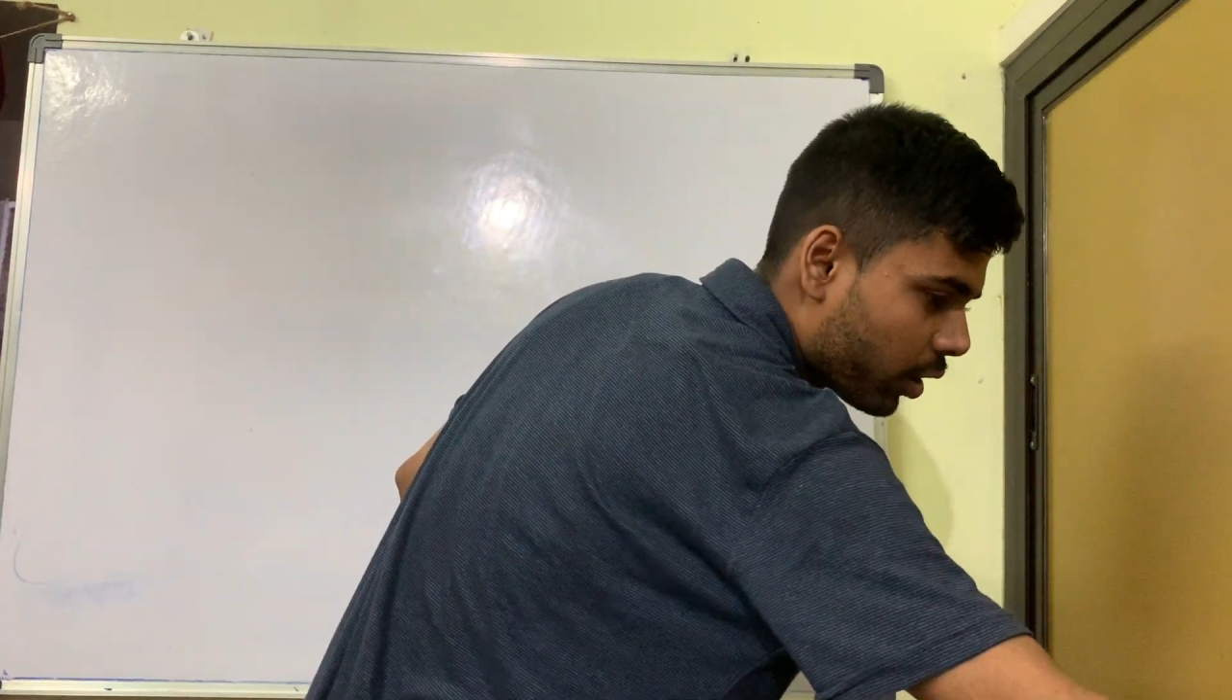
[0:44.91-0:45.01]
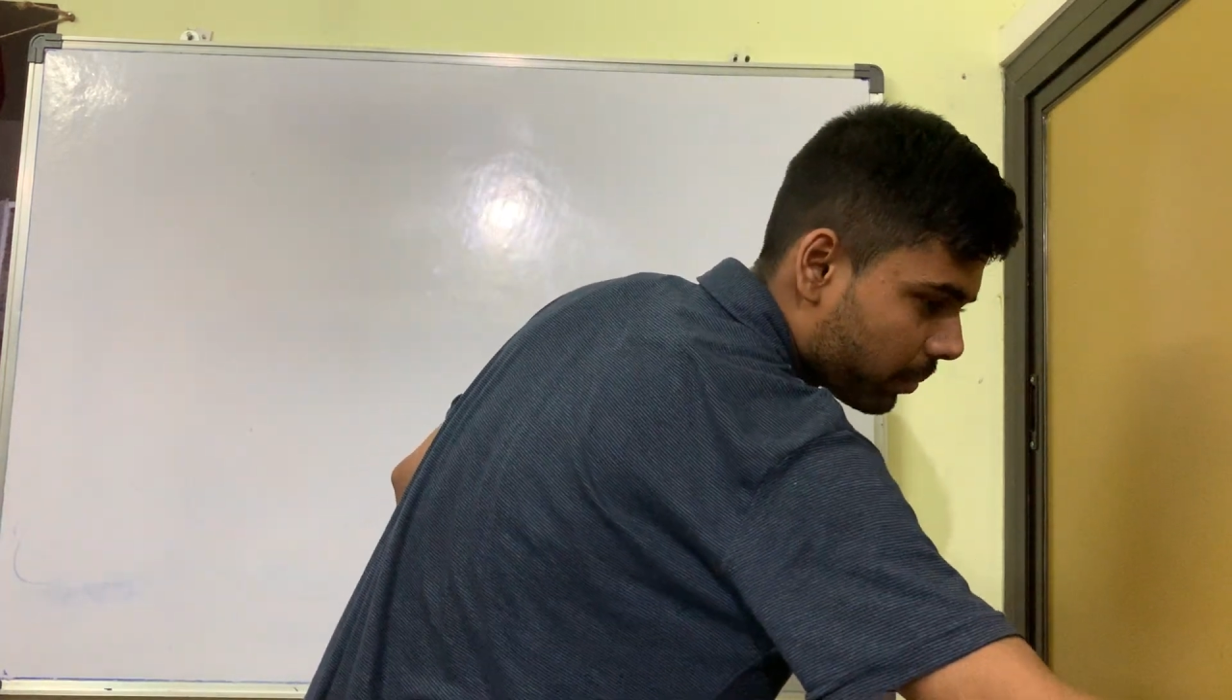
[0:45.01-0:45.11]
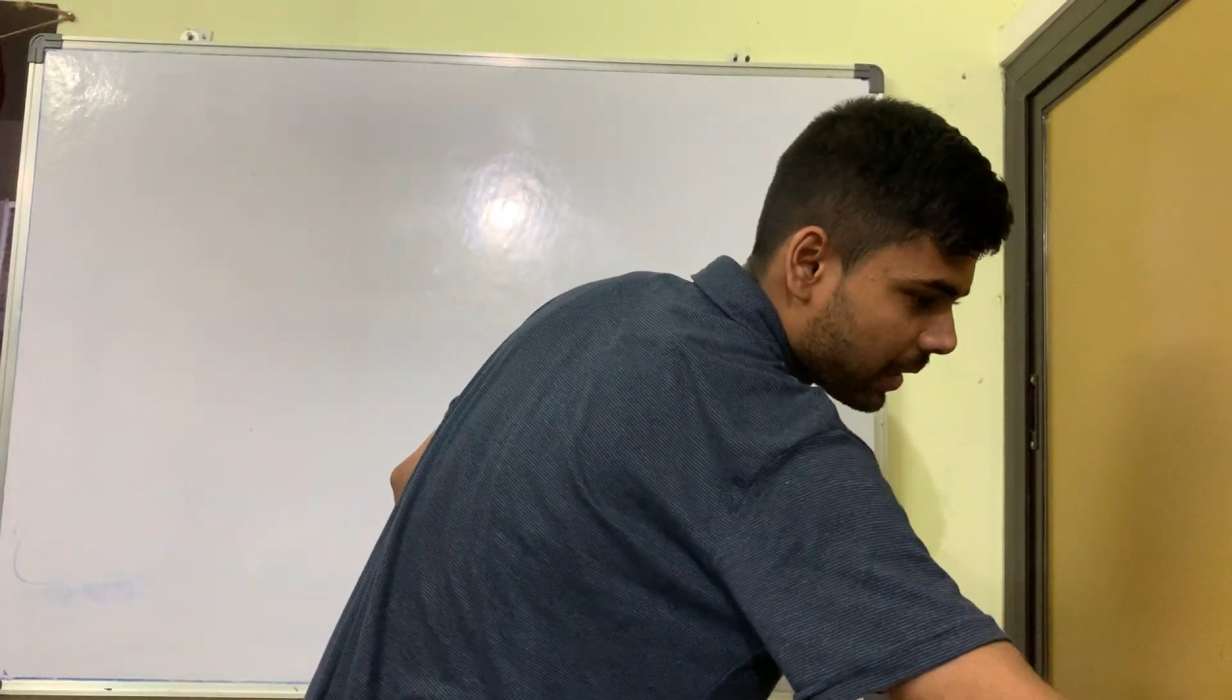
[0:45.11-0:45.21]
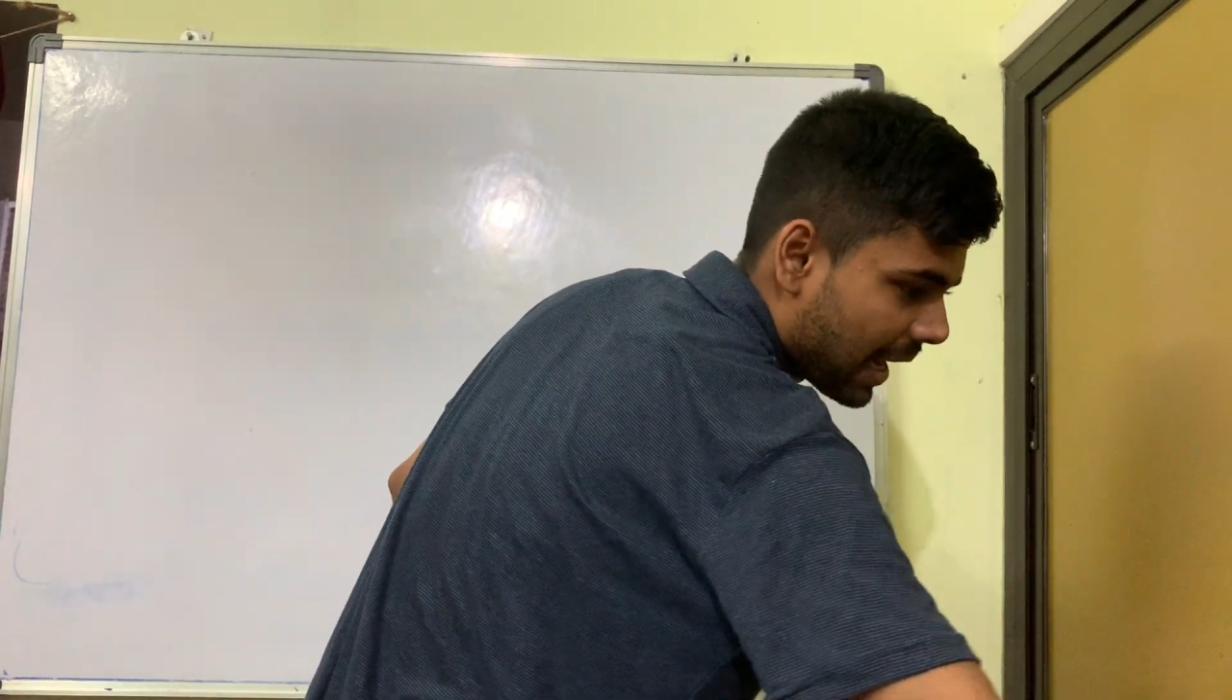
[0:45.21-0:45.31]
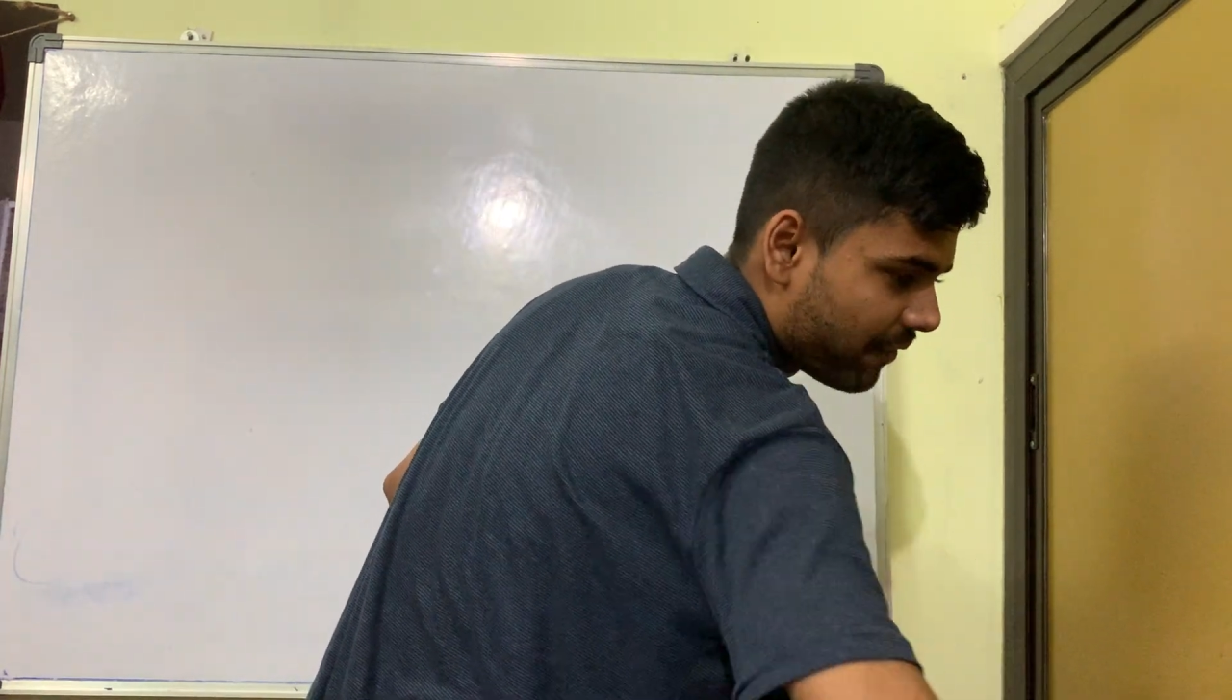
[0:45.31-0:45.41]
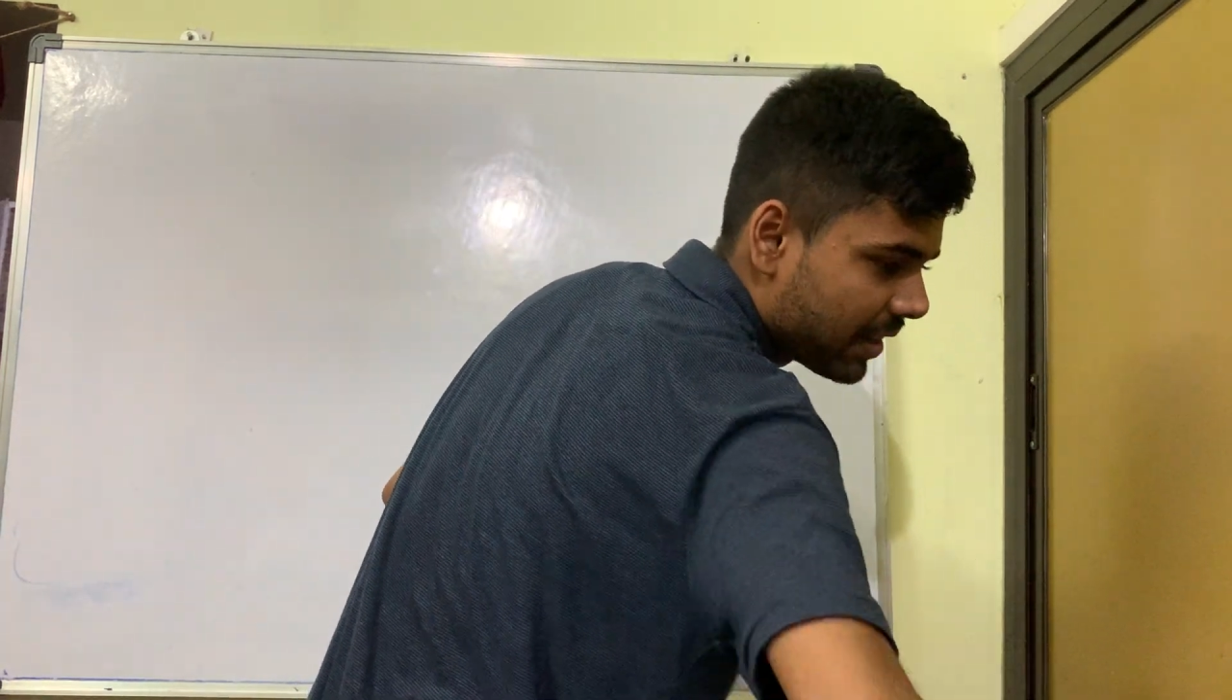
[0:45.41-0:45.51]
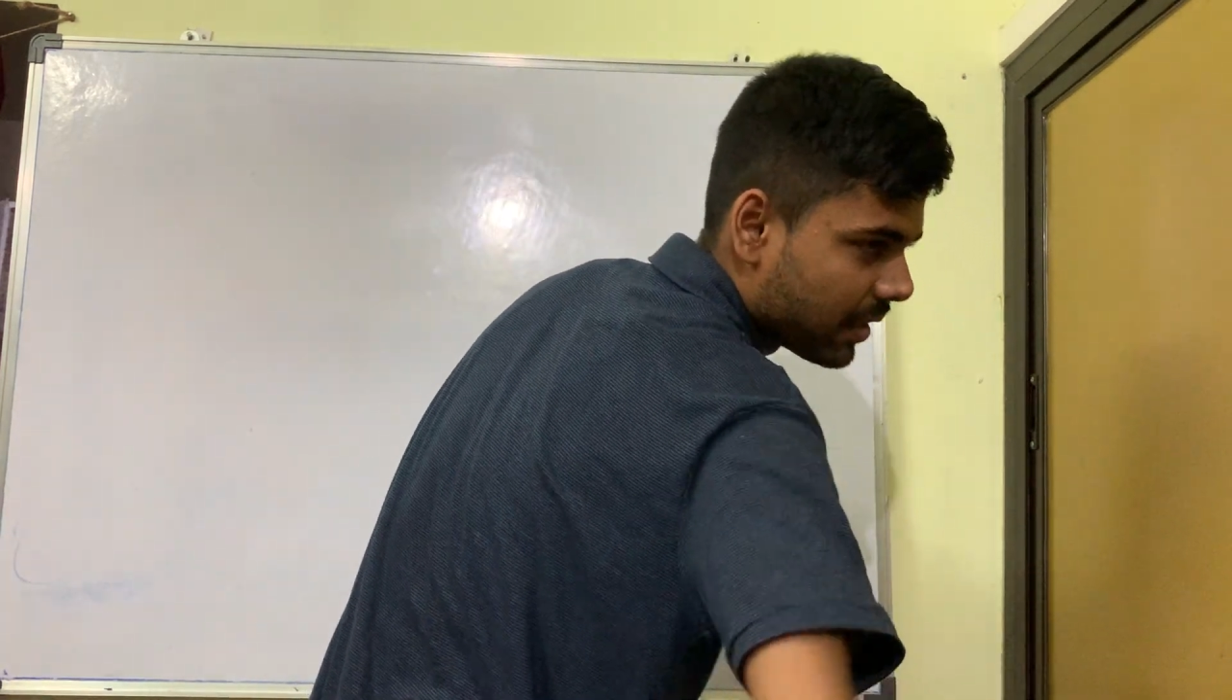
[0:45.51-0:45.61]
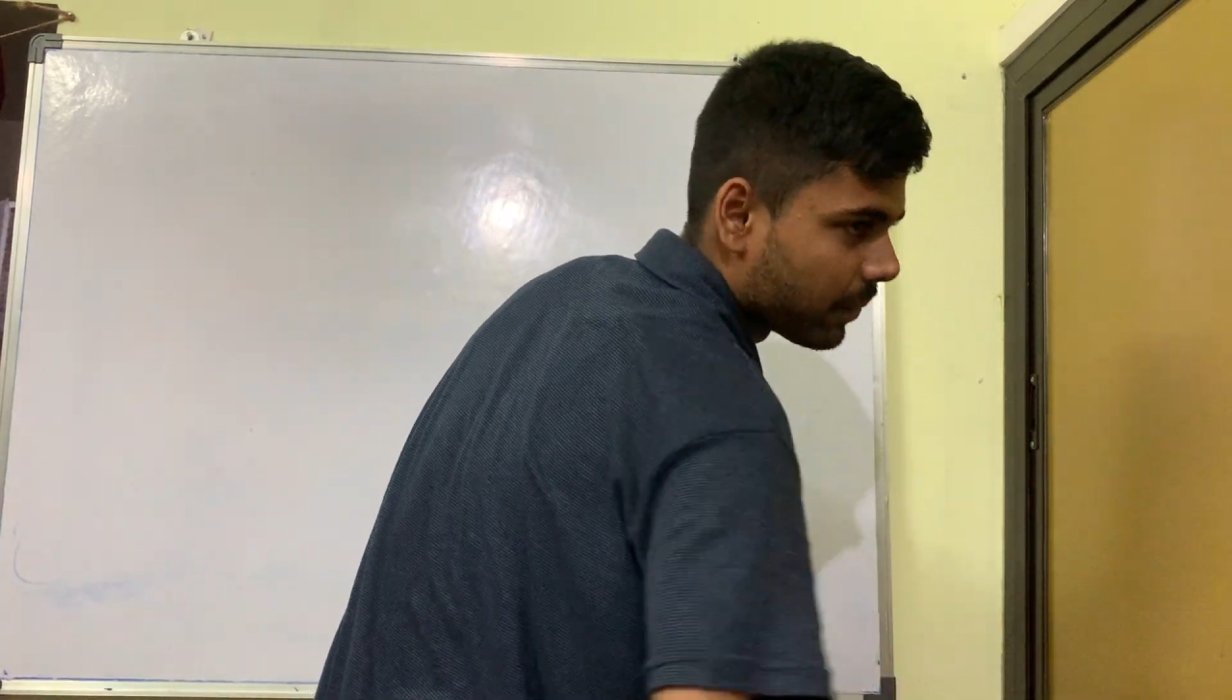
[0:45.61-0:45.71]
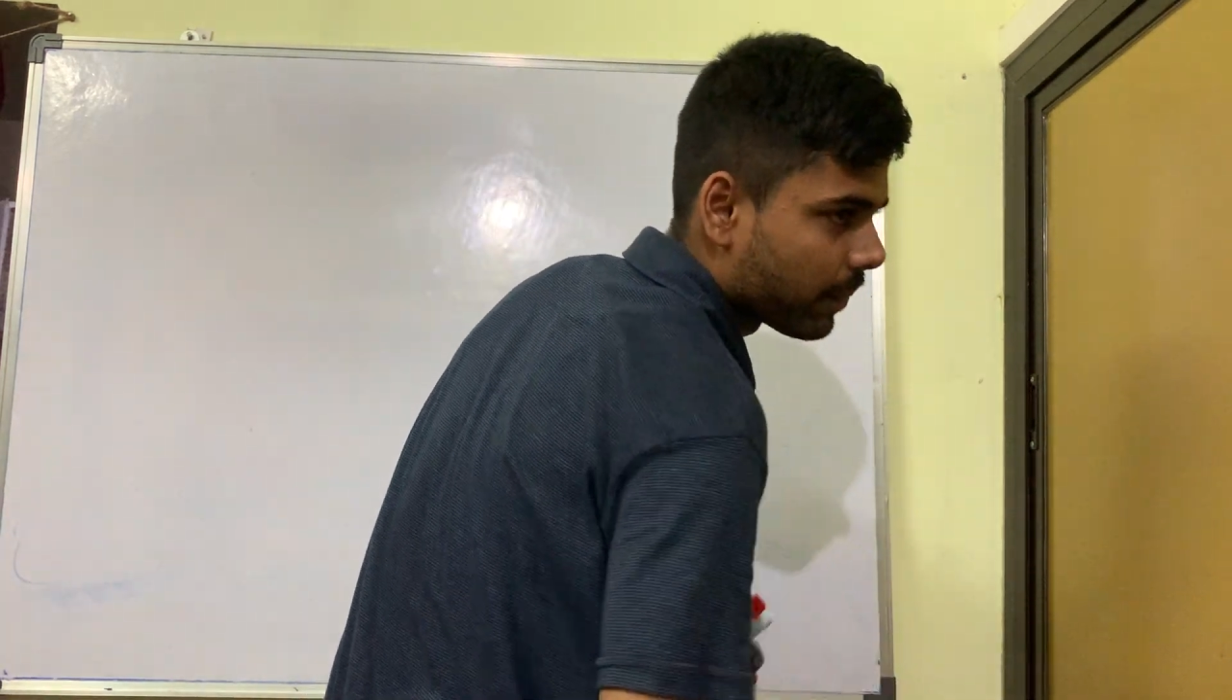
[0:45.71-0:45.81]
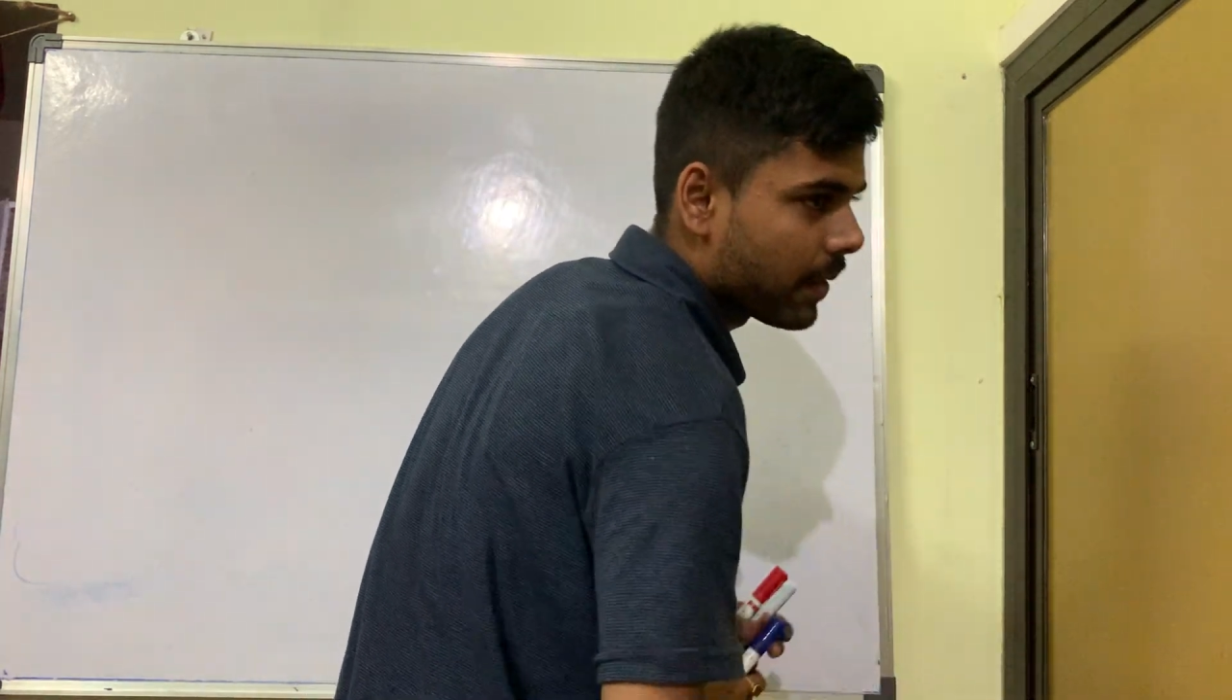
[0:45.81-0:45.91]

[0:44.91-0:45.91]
on me, everything.